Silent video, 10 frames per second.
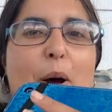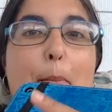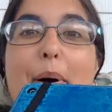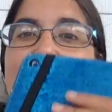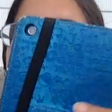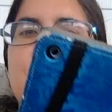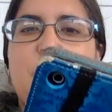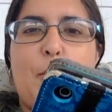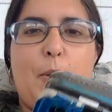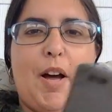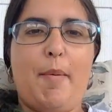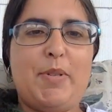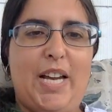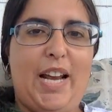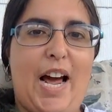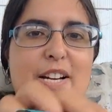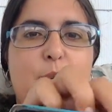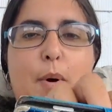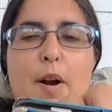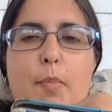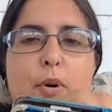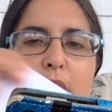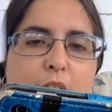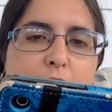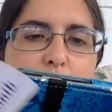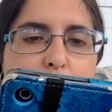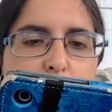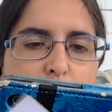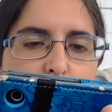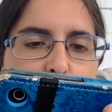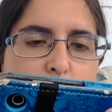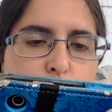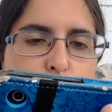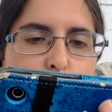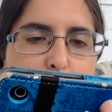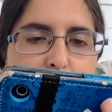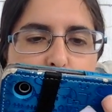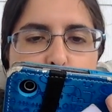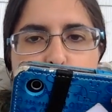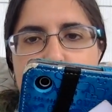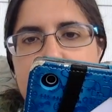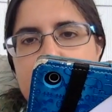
But I just want to do a quick update. I did wind up reading to about,